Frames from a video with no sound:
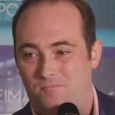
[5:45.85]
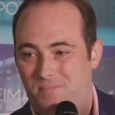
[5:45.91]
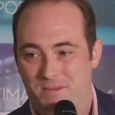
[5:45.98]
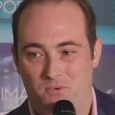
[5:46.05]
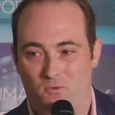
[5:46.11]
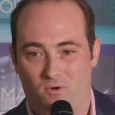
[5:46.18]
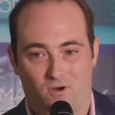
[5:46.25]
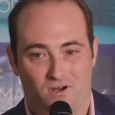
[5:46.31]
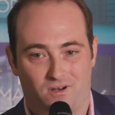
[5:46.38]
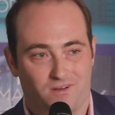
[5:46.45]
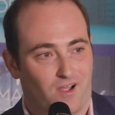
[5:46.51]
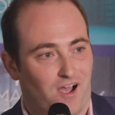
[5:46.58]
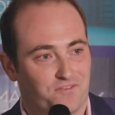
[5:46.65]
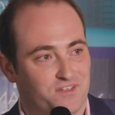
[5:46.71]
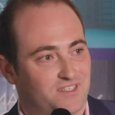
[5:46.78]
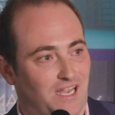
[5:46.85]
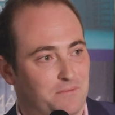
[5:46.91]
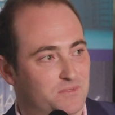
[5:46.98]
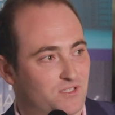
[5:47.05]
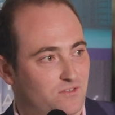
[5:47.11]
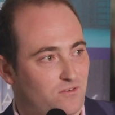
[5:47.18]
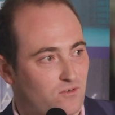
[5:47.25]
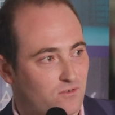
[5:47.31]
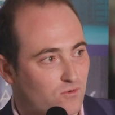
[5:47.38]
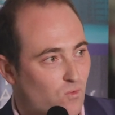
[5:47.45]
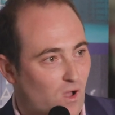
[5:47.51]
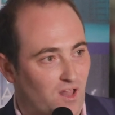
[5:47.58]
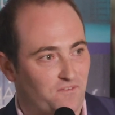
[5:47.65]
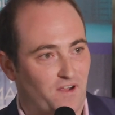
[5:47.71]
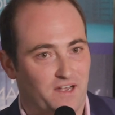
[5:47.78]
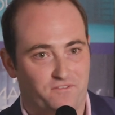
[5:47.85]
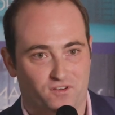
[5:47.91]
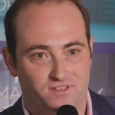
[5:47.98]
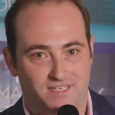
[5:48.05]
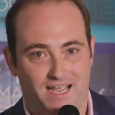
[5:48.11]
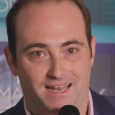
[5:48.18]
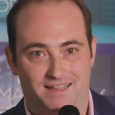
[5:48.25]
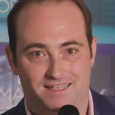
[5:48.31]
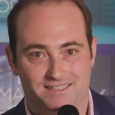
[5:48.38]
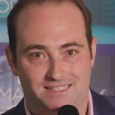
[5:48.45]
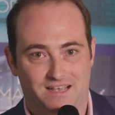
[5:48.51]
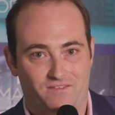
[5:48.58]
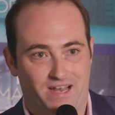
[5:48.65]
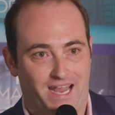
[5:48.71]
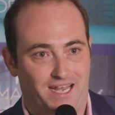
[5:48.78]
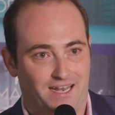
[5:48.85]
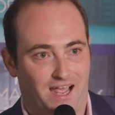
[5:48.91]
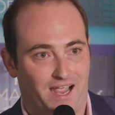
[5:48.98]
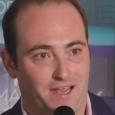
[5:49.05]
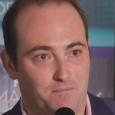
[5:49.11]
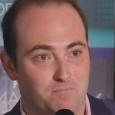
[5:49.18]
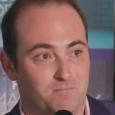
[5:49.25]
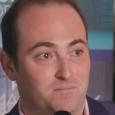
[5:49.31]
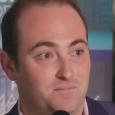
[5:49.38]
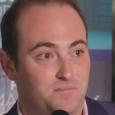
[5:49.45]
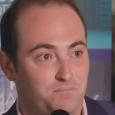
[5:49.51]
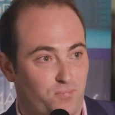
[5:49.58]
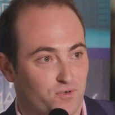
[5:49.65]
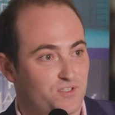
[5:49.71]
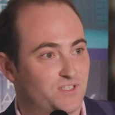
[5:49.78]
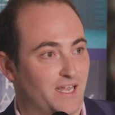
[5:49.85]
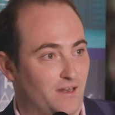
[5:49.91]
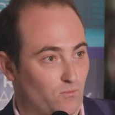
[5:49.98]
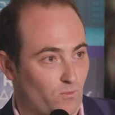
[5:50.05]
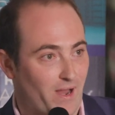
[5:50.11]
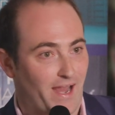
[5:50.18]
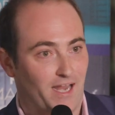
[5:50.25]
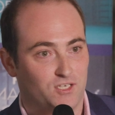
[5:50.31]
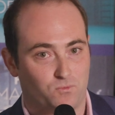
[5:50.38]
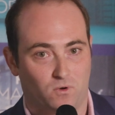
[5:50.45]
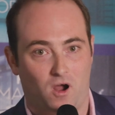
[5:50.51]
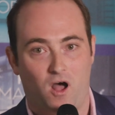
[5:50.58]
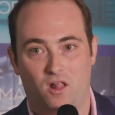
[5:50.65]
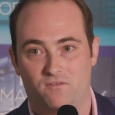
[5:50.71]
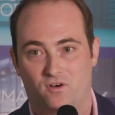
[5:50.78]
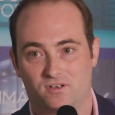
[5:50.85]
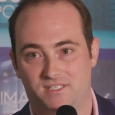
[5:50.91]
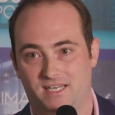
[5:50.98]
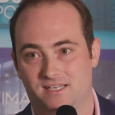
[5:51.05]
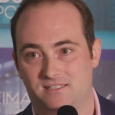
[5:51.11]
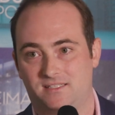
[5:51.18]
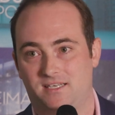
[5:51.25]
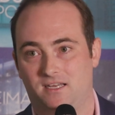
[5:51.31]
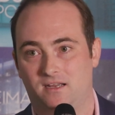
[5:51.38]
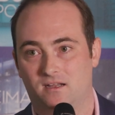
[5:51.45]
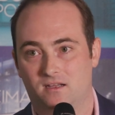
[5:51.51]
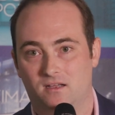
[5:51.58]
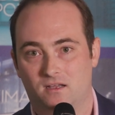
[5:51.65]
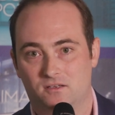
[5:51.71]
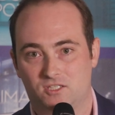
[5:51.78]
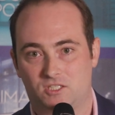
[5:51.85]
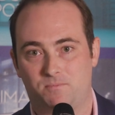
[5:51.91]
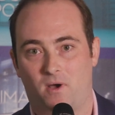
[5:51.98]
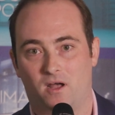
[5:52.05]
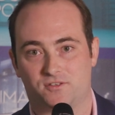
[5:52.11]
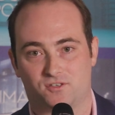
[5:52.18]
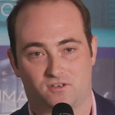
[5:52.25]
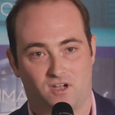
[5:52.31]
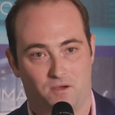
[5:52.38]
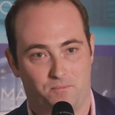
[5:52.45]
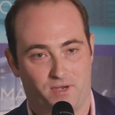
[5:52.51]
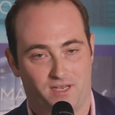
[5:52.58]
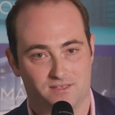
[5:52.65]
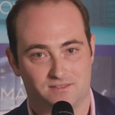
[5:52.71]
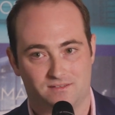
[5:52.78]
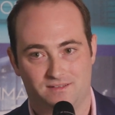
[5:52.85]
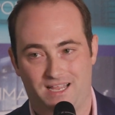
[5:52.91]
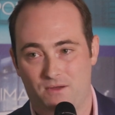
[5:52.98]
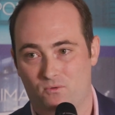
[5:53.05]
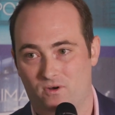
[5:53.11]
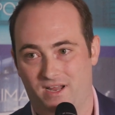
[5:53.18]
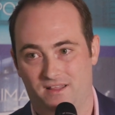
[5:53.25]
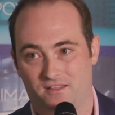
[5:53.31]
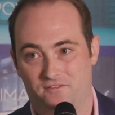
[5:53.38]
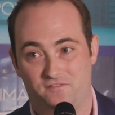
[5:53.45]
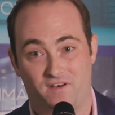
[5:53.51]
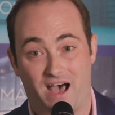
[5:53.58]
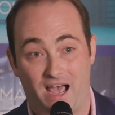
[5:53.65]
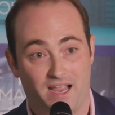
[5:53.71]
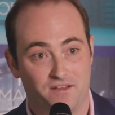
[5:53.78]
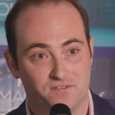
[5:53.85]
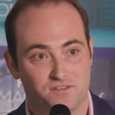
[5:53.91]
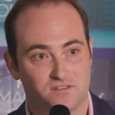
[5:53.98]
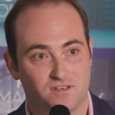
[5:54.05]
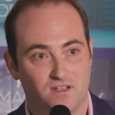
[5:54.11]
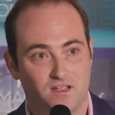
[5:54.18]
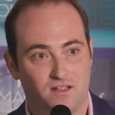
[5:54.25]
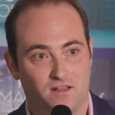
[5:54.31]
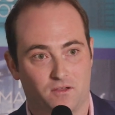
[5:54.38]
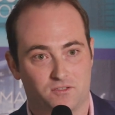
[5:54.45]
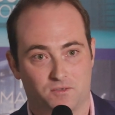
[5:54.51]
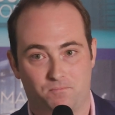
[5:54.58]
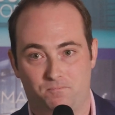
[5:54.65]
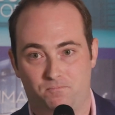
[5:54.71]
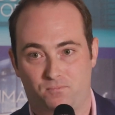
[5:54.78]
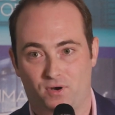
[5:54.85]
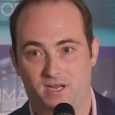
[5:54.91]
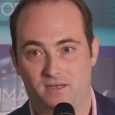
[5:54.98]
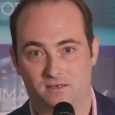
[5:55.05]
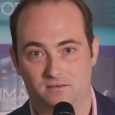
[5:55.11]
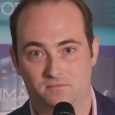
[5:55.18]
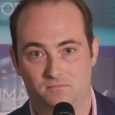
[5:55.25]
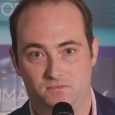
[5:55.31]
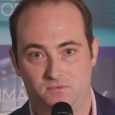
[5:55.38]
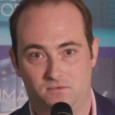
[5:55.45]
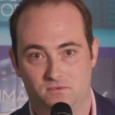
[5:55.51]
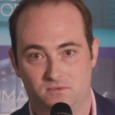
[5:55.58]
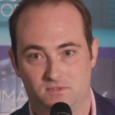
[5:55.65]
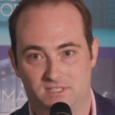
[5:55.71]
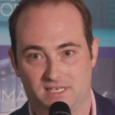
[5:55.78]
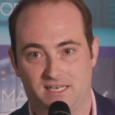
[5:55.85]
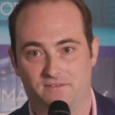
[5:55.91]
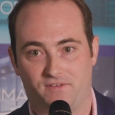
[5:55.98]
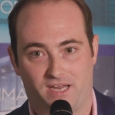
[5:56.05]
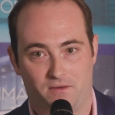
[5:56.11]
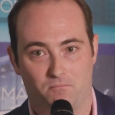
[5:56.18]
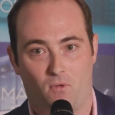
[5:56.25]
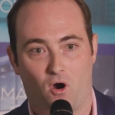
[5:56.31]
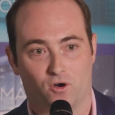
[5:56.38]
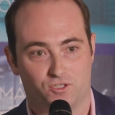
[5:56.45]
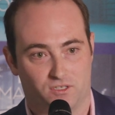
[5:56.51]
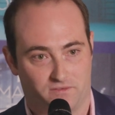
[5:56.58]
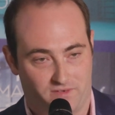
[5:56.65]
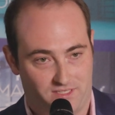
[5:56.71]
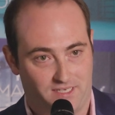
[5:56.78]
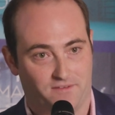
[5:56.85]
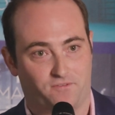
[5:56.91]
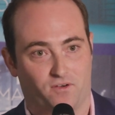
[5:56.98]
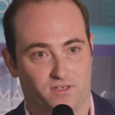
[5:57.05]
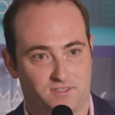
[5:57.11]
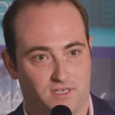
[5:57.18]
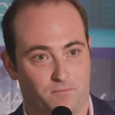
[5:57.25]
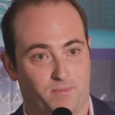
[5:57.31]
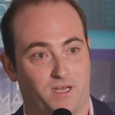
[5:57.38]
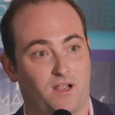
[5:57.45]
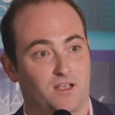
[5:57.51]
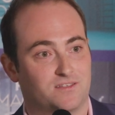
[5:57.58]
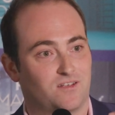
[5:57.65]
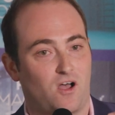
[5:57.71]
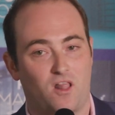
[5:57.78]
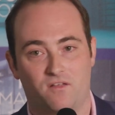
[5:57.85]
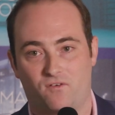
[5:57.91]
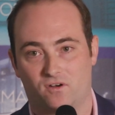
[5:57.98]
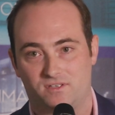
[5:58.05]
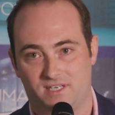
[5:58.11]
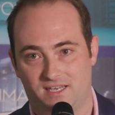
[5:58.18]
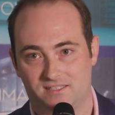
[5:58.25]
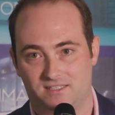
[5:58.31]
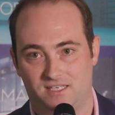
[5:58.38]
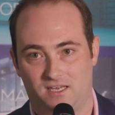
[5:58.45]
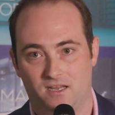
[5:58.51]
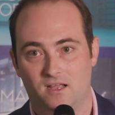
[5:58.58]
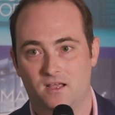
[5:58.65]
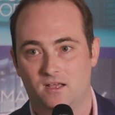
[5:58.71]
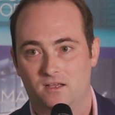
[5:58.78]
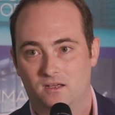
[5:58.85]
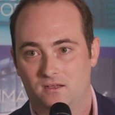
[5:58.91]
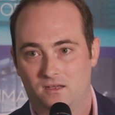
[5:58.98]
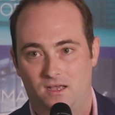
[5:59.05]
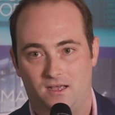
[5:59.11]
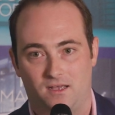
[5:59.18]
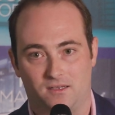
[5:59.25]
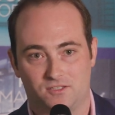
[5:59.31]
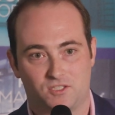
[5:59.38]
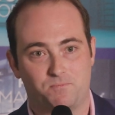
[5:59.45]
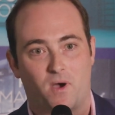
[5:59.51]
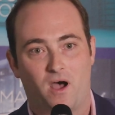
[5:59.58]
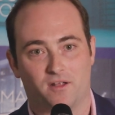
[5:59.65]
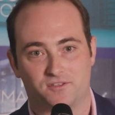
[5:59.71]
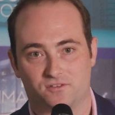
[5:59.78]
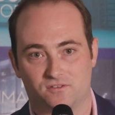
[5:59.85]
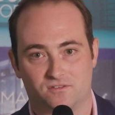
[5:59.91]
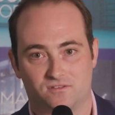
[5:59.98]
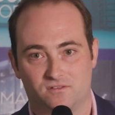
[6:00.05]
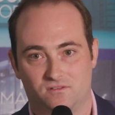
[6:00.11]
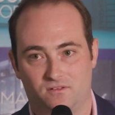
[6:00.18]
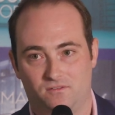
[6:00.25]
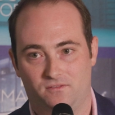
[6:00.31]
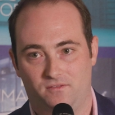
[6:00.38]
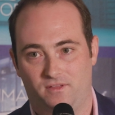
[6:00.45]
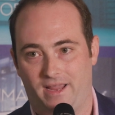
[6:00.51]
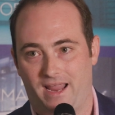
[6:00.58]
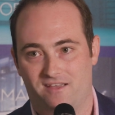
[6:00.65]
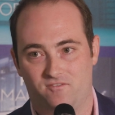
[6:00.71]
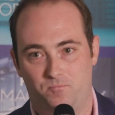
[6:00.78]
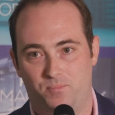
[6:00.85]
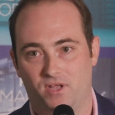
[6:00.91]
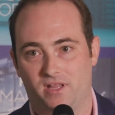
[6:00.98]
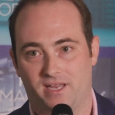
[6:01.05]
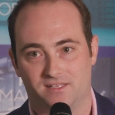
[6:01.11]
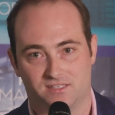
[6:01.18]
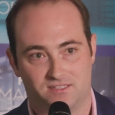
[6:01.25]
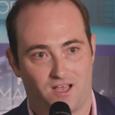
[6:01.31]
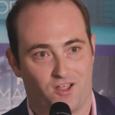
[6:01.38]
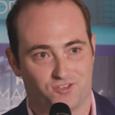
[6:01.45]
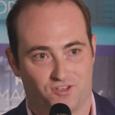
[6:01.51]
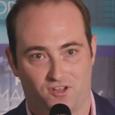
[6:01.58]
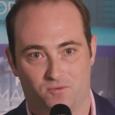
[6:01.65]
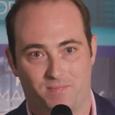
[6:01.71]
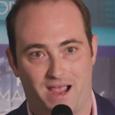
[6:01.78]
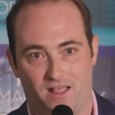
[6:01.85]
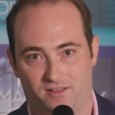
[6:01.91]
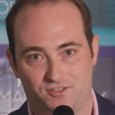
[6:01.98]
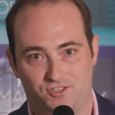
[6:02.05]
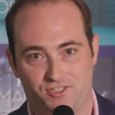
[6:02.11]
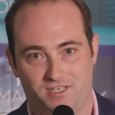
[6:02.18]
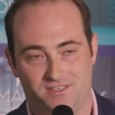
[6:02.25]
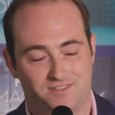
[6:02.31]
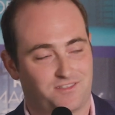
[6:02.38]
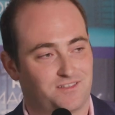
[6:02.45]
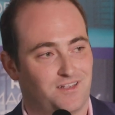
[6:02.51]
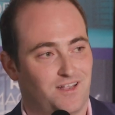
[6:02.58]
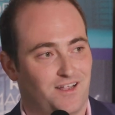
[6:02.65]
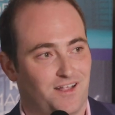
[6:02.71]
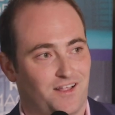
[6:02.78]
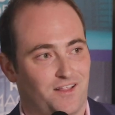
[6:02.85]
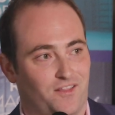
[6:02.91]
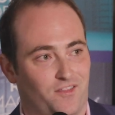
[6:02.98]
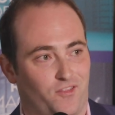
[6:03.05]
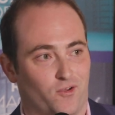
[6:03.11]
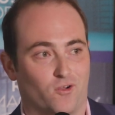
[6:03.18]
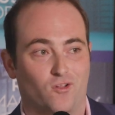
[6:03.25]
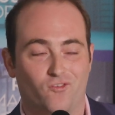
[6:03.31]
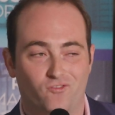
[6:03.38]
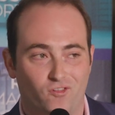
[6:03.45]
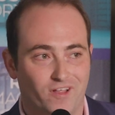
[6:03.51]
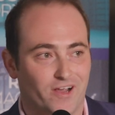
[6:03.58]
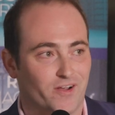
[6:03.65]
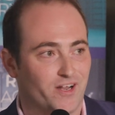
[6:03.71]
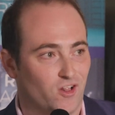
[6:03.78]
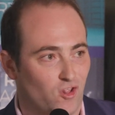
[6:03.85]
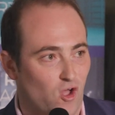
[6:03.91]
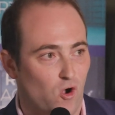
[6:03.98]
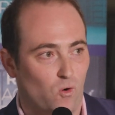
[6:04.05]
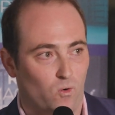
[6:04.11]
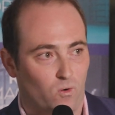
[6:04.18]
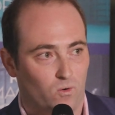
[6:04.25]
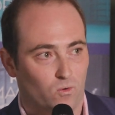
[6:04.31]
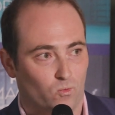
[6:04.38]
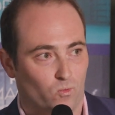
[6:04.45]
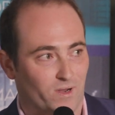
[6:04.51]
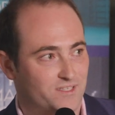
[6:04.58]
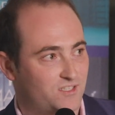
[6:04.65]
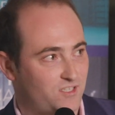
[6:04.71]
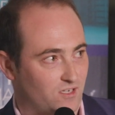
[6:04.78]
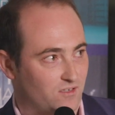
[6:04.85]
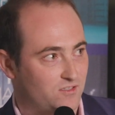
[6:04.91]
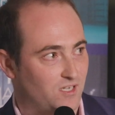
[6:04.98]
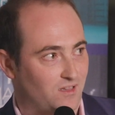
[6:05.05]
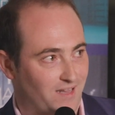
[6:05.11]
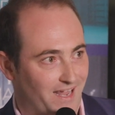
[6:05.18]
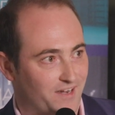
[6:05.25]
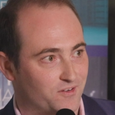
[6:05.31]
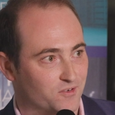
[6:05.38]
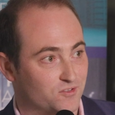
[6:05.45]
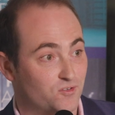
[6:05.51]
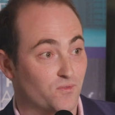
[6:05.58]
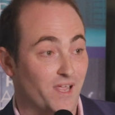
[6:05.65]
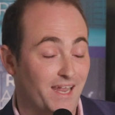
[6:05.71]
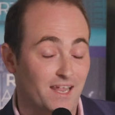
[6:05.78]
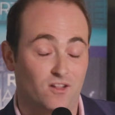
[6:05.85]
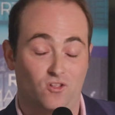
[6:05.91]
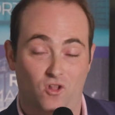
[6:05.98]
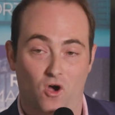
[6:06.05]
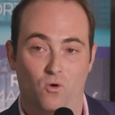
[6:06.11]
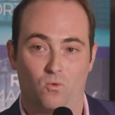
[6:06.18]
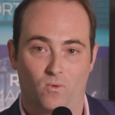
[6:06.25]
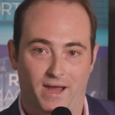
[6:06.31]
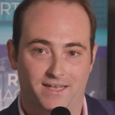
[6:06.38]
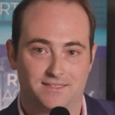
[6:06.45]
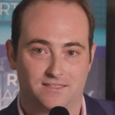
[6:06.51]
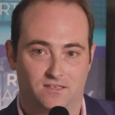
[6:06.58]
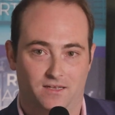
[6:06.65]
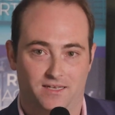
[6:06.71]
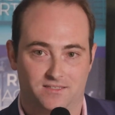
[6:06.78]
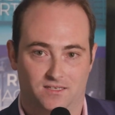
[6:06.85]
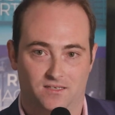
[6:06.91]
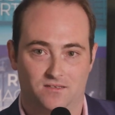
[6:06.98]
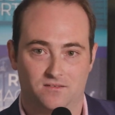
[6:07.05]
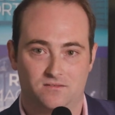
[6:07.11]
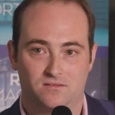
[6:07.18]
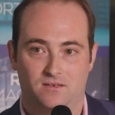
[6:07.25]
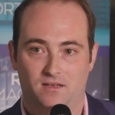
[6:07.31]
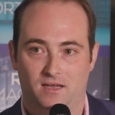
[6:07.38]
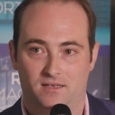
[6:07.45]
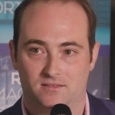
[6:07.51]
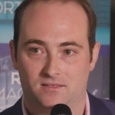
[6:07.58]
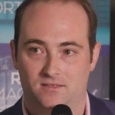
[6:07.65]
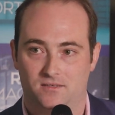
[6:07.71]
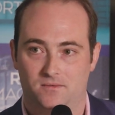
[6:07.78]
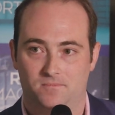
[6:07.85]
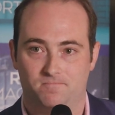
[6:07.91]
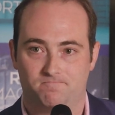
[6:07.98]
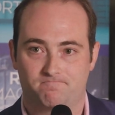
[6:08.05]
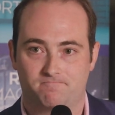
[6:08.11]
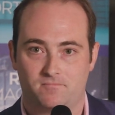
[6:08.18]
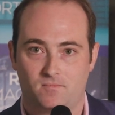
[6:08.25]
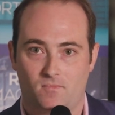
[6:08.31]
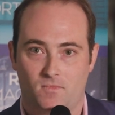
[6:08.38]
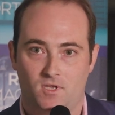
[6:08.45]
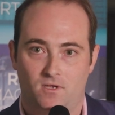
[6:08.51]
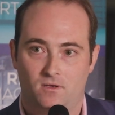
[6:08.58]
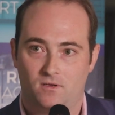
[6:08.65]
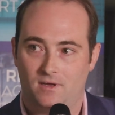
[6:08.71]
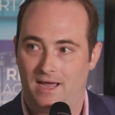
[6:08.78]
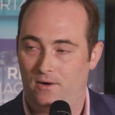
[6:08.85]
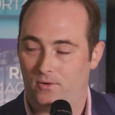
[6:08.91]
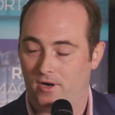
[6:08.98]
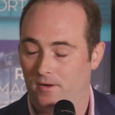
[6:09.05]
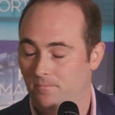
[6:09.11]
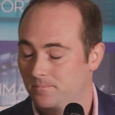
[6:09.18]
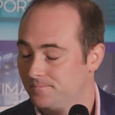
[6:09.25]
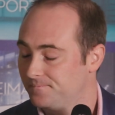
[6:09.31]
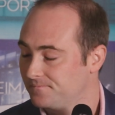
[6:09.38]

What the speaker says: people were oftentimes qualifying for debt in the 7, 8, 9% range, where all of our DST sponsor companies, they were in the 5s. There's a pretty significant margin of a difference there because all of our DST sponsors, they have billions of dollars on their balance sheets. They're a very low risk to lenders, so they get low rates as a outcome.